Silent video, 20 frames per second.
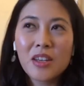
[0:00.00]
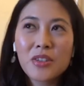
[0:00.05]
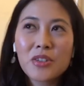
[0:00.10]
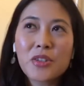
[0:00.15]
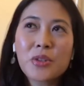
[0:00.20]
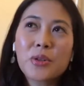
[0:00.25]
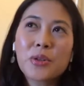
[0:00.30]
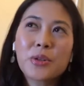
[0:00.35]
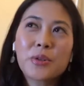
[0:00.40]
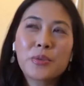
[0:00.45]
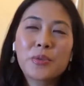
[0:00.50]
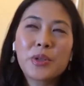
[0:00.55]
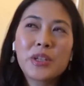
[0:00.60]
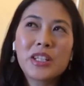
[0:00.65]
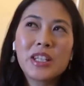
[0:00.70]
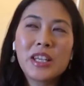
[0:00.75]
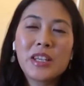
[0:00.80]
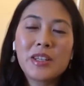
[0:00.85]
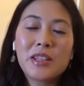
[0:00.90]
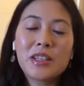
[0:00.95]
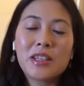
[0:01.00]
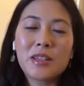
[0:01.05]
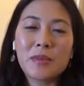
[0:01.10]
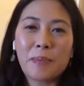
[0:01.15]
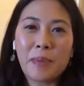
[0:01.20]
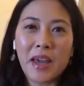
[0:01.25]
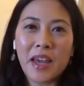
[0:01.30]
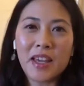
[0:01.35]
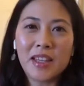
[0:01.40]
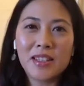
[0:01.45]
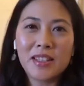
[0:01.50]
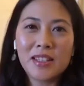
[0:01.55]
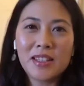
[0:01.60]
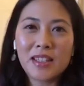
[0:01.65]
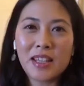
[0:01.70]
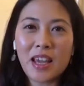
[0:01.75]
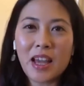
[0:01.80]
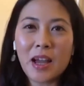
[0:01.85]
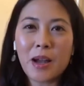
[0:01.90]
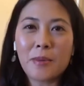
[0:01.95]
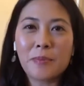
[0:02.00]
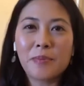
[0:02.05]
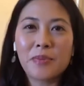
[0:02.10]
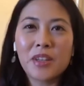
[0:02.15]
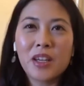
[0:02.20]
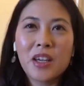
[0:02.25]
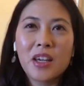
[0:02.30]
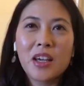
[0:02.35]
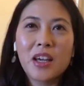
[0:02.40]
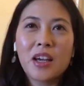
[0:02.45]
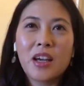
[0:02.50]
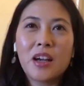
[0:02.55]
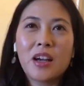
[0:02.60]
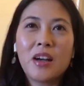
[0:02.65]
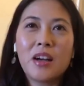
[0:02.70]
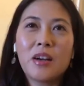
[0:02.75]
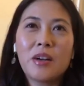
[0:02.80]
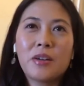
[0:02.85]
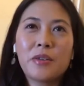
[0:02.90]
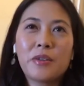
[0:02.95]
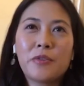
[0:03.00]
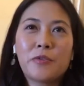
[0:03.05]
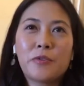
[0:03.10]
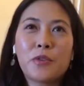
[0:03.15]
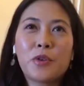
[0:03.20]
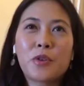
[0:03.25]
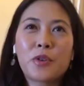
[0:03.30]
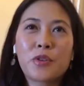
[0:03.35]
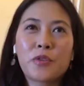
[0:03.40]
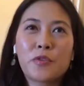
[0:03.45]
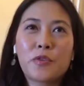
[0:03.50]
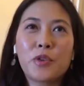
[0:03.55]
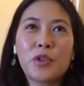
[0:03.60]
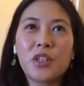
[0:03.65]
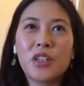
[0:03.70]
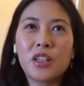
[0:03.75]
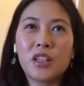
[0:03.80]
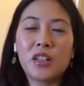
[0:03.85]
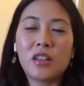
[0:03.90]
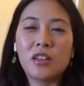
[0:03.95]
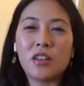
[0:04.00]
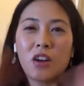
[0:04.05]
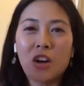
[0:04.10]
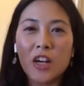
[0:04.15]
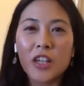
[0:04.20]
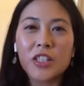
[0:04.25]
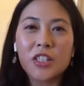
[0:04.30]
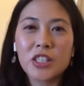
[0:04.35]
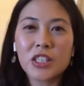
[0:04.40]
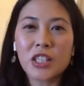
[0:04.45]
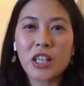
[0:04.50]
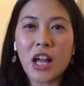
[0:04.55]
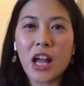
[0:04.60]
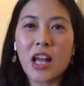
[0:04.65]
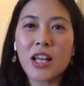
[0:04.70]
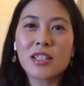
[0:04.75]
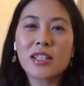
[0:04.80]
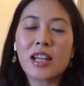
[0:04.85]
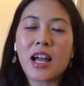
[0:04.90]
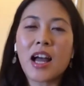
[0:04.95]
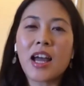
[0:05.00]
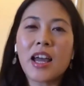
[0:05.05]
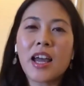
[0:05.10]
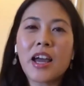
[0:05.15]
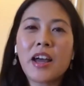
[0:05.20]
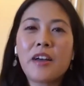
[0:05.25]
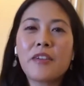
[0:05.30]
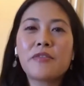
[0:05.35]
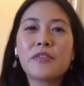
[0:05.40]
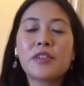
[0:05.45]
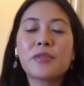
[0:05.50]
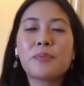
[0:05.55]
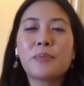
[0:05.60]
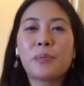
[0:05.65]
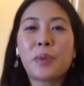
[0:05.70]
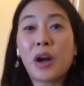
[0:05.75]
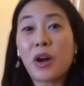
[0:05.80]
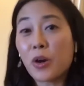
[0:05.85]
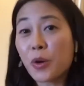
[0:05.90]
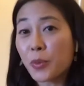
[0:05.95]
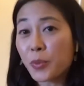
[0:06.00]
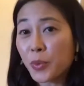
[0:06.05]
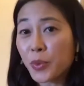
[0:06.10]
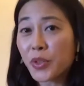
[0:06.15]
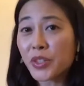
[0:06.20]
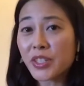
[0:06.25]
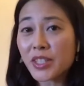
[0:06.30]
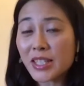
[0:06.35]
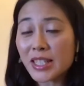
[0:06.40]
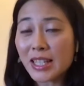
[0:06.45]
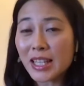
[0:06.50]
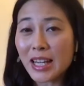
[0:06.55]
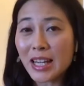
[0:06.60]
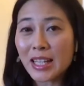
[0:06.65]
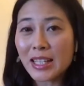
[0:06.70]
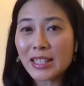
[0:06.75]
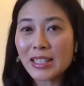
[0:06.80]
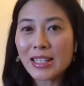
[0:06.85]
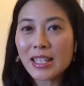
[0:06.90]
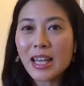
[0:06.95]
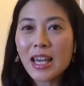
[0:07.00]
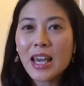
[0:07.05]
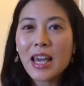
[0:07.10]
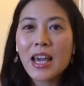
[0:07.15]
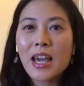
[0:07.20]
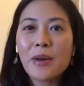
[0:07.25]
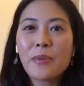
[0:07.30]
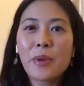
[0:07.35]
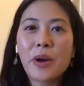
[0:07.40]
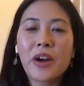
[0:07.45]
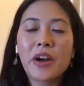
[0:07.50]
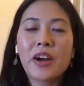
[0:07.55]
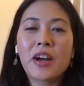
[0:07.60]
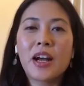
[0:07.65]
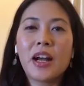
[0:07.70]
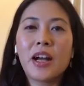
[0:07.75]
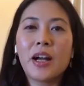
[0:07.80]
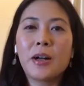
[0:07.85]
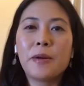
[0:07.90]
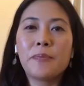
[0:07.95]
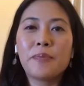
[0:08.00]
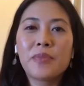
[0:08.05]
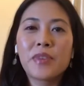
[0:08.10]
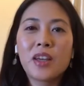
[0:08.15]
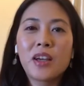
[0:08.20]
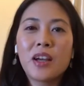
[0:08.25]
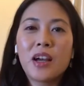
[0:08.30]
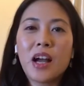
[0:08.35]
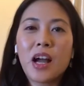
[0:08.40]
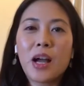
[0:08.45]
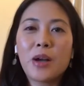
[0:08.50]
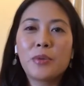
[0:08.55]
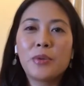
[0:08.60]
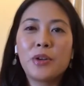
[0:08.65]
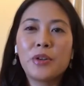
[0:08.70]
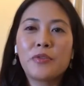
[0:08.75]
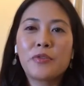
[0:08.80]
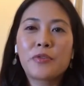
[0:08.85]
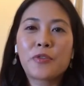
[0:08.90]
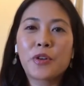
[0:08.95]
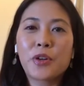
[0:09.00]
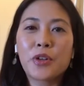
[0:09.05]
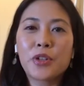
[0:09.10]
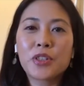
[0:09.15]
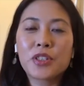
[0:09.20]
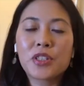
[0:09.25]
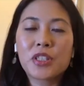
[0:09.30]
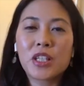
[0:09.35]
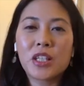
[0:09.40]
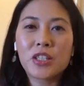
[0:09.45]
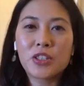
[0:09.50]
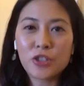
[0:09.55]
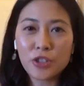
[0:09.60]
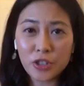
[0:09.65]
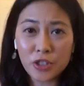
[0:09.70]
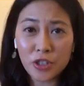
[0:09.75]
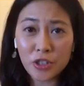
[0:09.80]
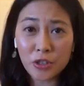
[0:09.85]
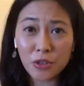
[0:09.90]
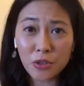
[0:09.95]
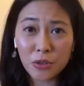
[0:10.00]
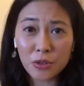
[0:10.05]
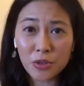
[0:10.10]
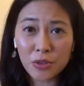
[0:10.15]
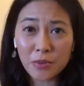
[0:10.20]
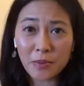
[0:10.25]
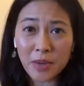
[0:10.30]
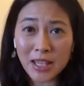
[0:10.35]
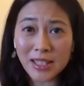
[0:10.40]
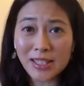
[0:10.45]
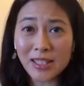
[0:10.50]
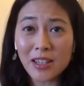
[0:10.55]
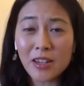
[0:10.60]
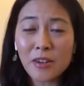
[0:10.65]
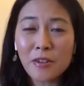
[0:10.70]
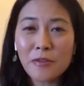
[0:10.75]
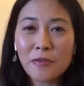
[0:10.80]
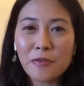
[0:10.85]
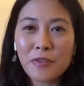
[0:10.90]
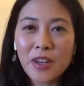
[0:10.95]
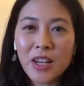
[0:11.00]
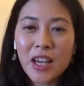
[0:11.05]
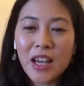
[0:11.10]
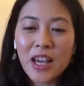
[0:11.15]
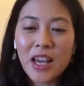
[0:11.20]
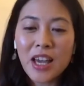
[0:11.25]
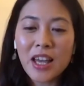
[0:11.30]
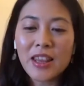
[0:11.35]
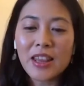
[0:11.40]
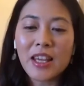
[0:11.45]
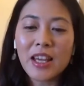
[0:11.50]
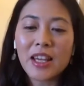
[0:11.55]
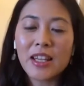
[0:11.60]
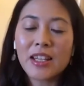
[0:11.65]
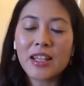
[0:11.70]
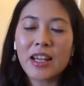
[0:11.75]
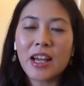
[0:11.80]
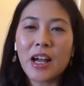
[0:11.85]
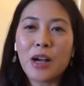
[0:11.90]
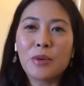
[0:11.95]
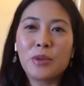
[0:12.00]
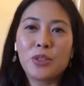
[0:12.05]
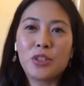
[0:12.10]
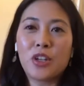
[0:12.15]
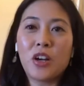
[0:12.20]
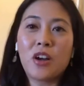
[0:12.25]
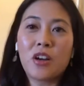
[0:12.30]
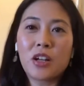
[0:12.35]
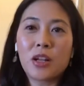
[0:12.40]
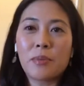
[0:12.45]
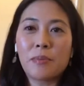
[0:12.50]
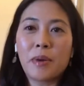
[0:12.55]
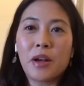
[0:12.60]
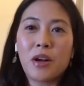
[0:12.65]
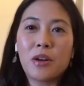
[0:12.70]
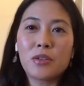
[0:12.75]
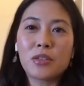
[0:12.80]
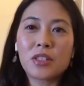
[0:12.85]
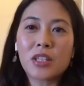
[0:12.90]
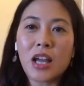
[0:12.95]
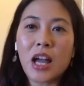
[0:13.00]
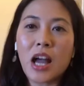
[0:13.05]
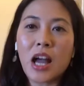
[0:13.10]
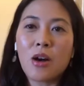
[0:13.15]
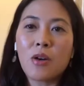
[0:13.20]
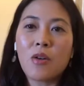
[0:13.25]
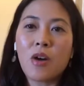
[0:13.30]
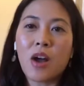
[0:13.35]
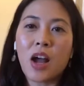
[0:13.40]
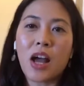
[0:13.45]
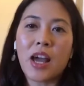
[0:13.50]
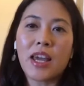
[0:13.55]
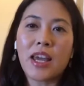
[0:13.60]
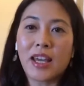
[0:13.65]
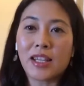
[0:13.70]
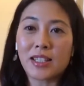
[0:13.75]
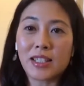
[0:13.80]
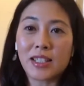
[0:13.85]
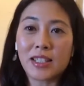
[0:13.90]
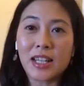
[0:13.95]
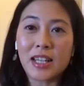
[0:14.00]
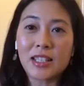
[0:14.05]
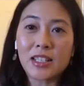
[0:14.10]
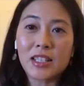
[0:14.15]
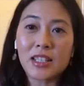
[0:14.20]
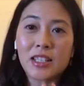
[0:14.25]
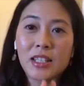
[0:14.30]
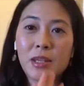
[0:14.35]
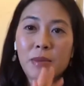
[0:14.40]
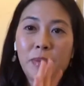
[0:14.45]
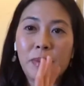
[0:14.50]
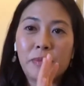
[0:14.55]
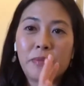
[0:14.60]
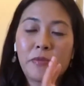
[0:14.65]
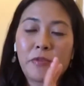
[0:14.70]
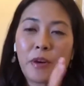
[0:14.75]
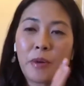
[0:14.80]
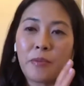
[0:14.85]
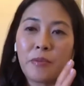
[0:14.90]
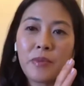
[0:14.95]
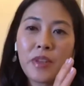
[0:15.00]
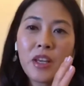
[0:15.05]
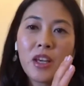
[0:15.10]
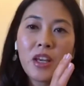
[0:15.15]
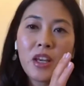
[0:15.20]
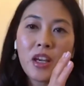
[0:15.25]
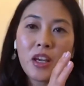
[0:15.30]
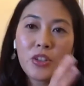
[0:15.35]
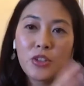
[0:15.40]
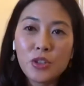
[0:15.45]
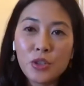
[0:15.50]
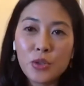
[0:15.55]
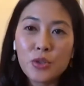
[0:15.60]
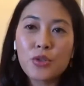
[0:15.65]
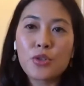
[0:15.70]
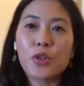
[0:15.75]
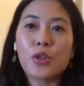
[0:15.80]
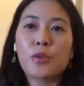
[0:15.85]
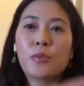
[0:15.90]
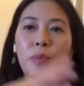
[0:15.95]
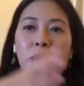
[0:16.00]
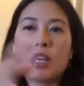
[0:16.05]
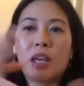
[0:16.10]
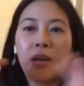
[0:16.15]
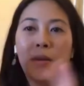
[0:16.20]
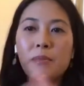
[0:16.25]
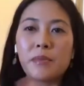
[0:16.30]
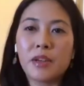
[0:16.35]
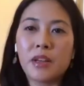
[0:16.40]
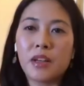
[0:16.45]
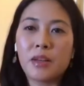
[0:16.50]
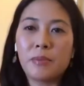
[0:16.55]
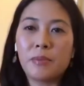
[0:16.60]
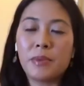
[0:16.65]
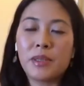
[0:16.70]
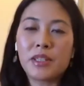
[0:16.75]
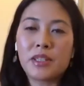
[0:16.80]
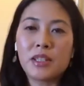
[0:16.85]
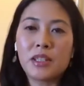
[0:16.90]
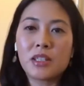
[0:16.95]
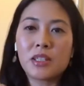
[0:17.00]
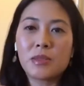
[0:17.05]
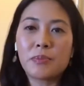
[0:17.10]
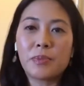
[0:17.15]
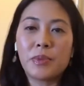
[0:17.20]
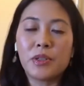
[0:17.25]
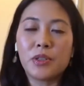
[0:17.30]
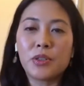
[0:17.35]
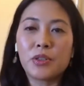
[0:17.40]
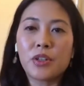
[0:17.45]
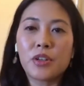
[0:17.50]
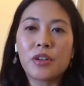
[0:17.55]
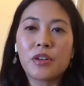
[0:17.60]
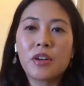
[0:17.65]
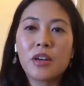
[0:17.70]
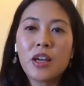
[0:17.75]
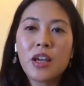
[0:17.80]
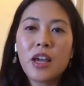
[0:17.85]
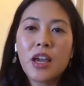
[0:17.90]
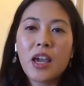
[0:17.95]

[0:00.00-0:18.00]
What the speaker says: So it really depends. For a large class, I have a PowerPoint slide where I would first introduce myself, and then I would talk about how I accidentally from a user become a business builder.